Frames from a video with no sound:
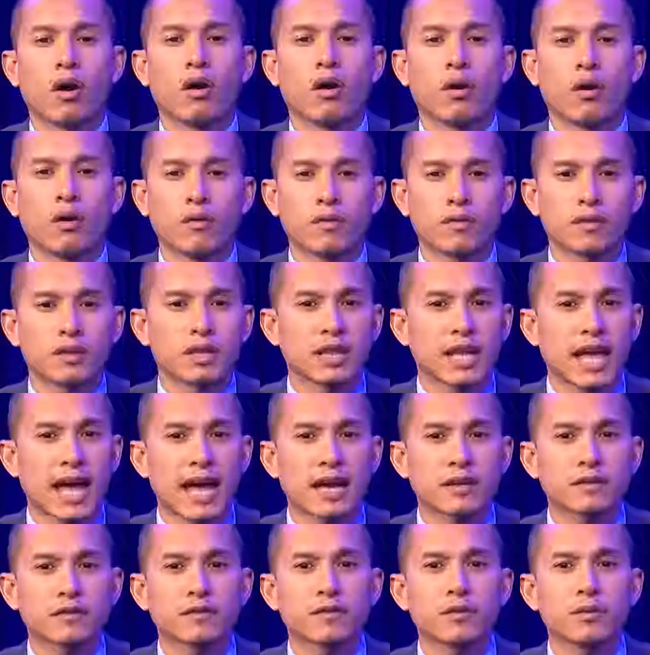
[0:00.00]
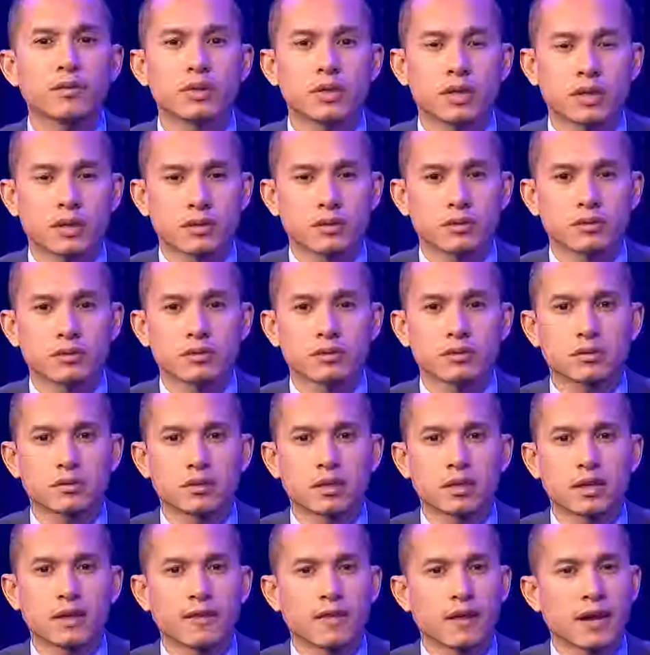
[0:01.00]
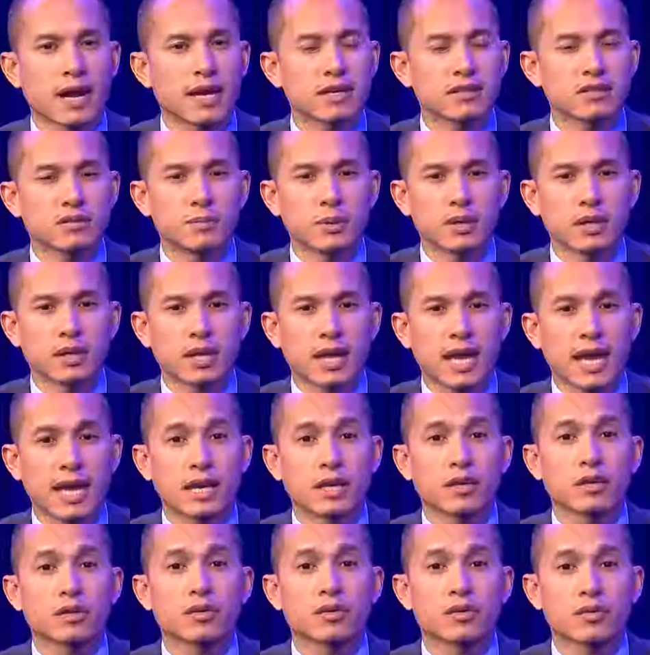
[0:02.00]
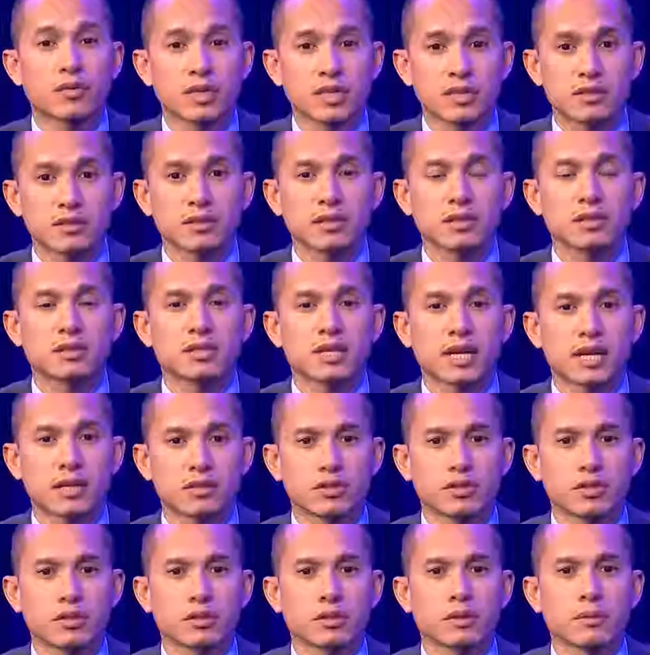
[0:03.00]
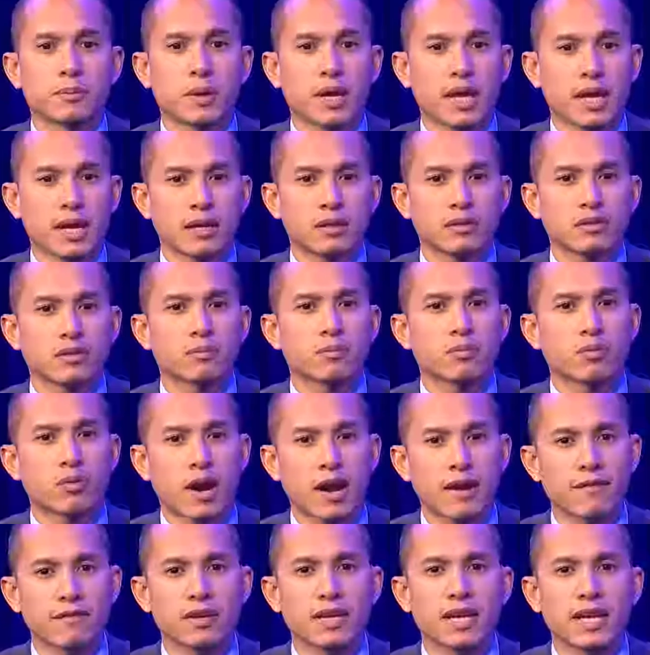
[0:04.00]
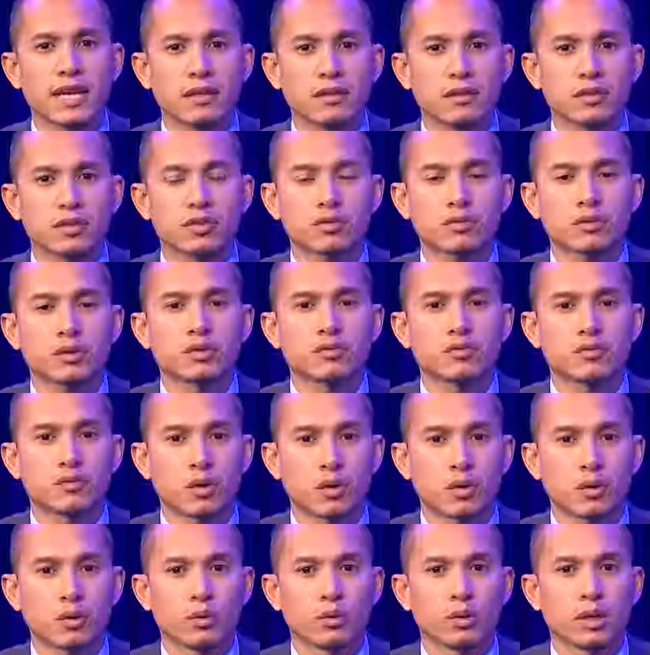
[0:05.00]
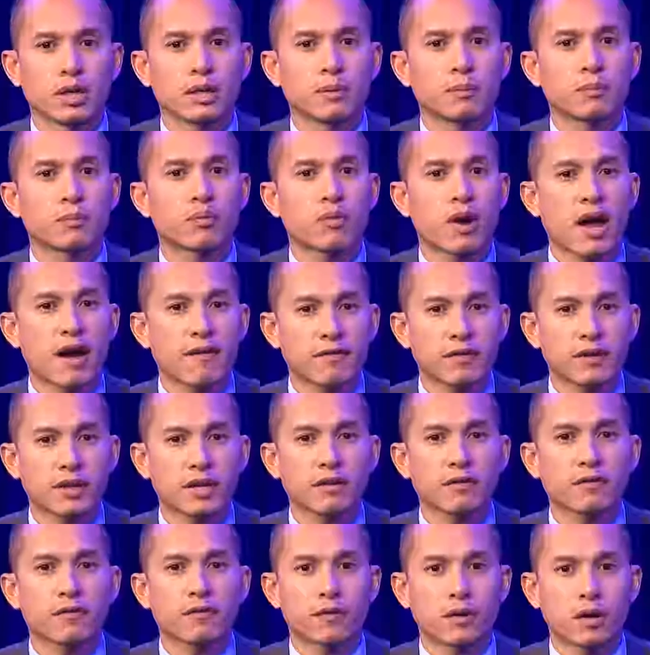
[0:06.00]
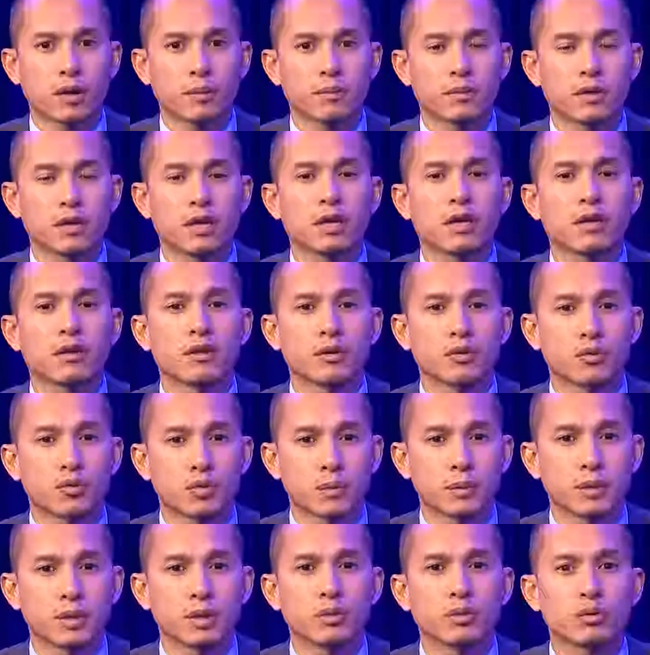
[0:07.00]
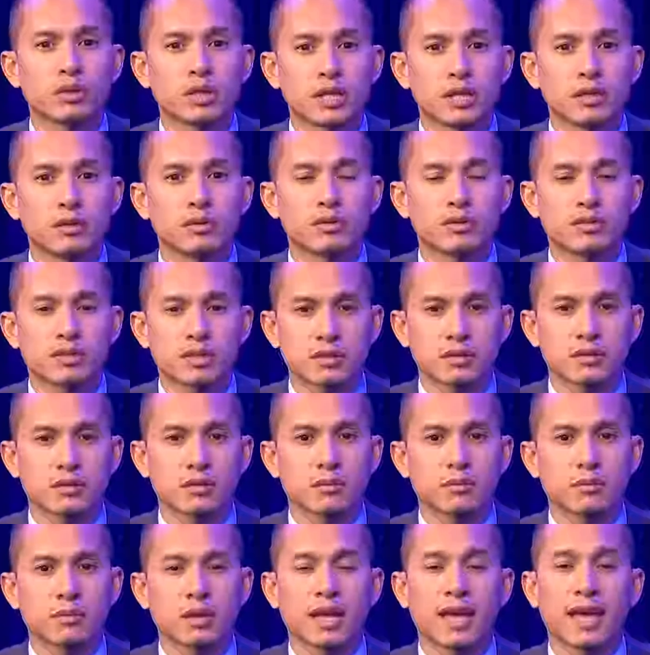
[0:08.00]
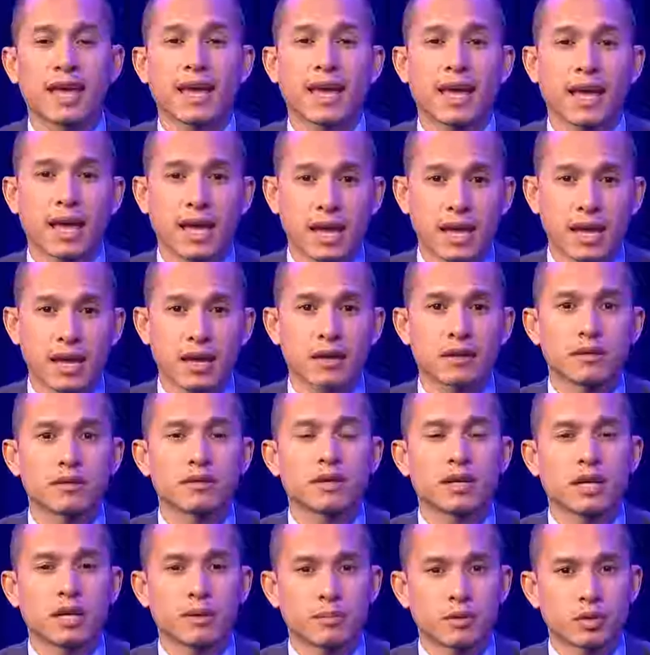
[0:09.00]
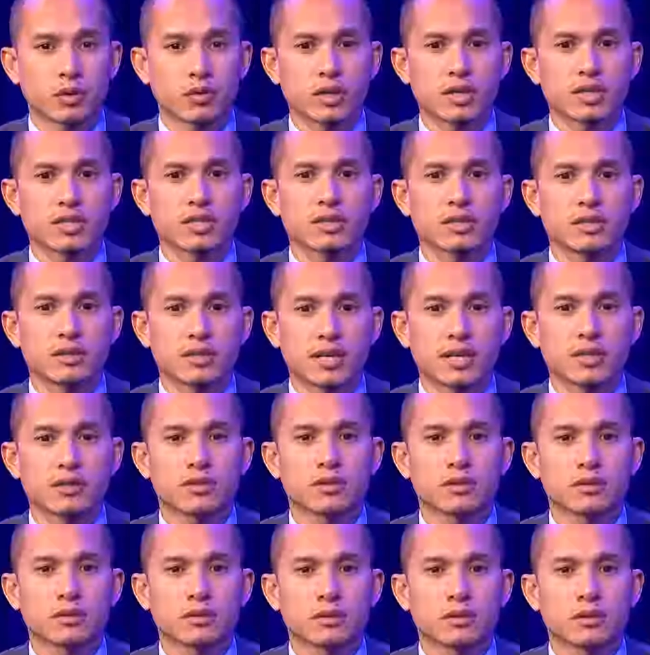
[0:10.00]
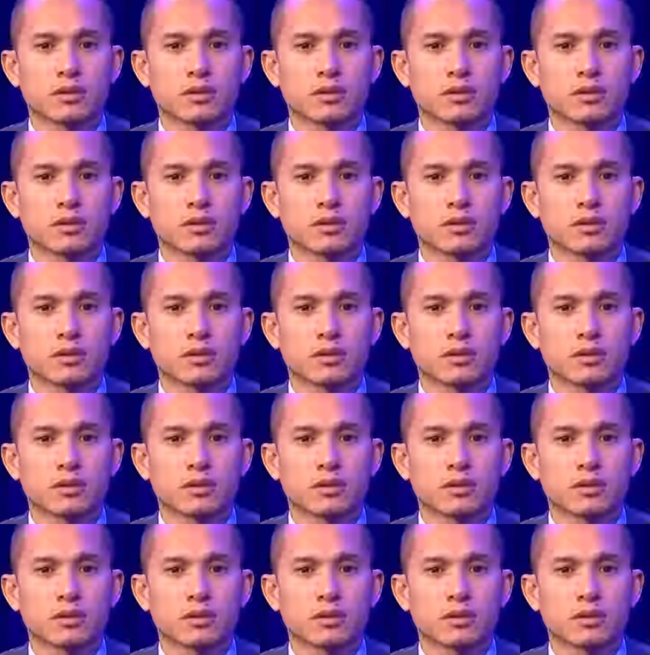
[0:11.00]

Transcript: Over the last few years, there has been an increased attention paid to private industry's role in profiting from the criminal legal system and immigration detention.